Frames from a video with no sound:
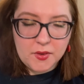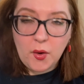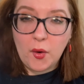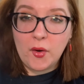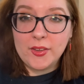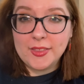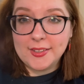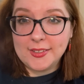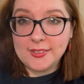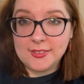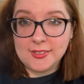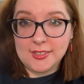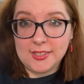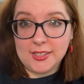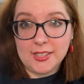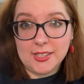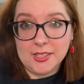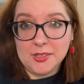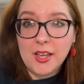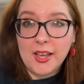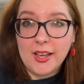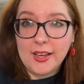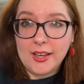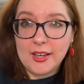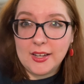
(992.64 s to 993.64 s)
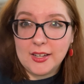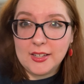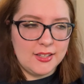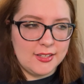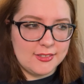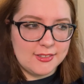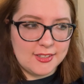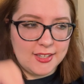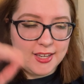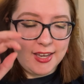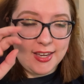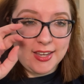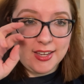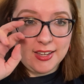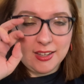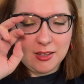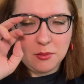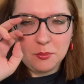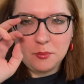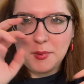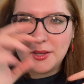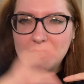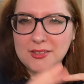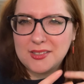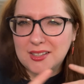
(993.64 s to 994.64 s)
on the sea and this king
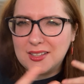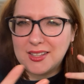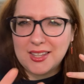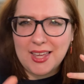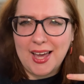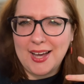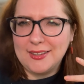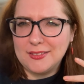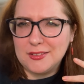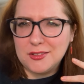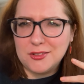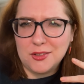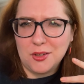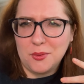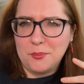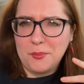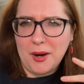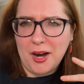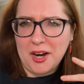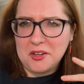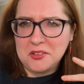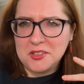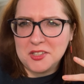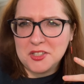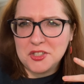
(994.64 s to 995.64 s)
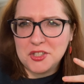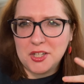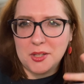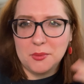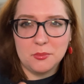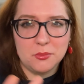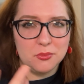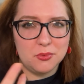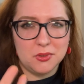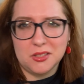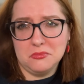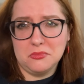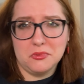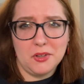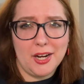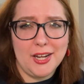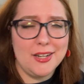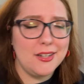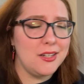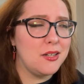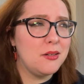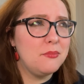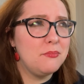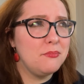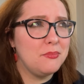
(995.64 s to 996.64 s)
basically has his own pirate ship with
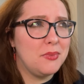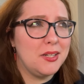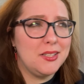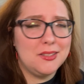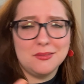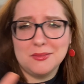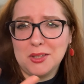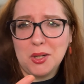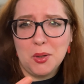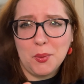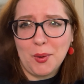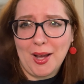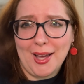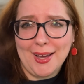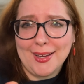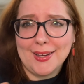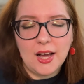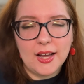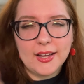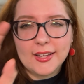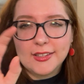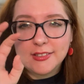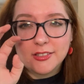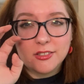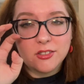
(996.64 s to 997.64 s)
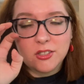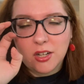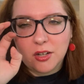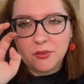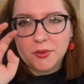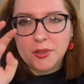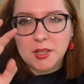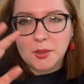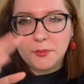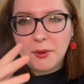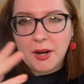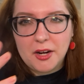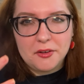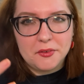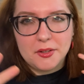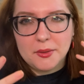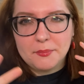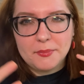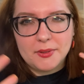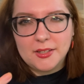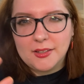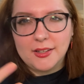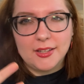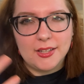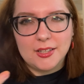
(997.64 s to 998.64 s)
random. but okay. I guess it's not really pirate,
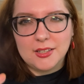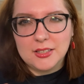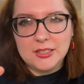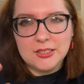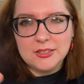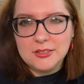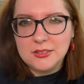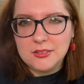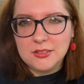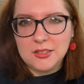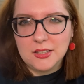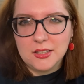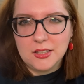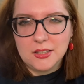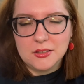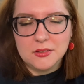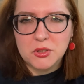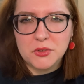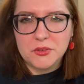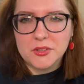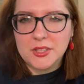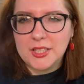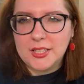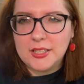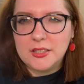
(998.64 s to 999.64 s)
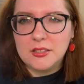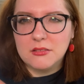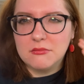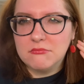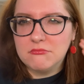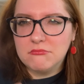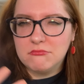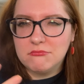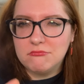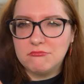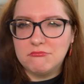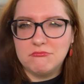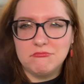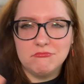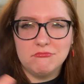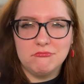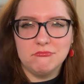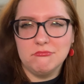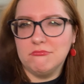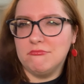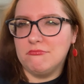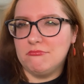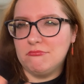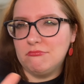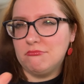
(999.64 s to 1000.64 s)
but like, you know,
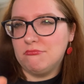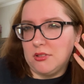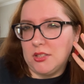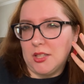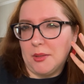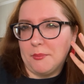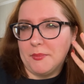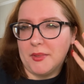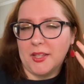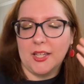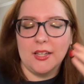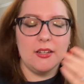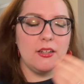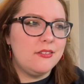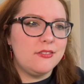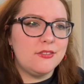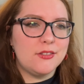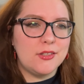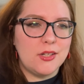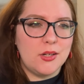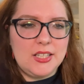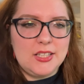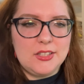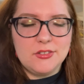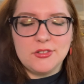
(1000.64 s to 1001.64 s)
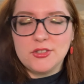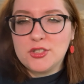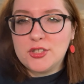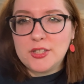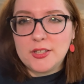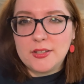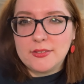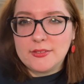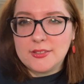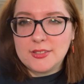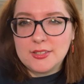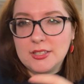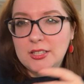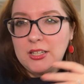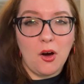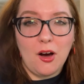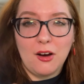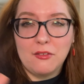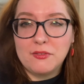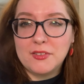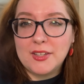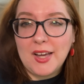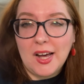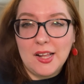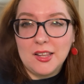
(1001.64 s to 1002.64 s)
marine something. So he's just
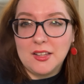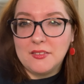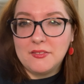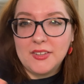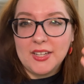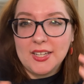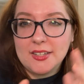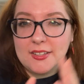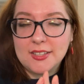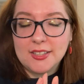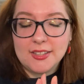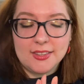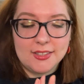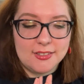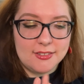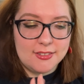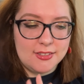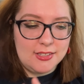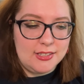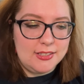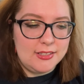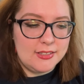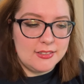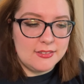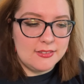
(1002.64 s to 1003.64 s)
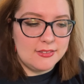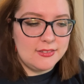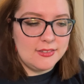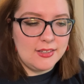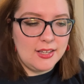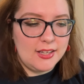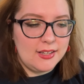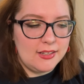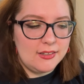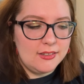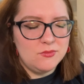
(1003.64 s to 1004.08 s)
off gallivanting the seas and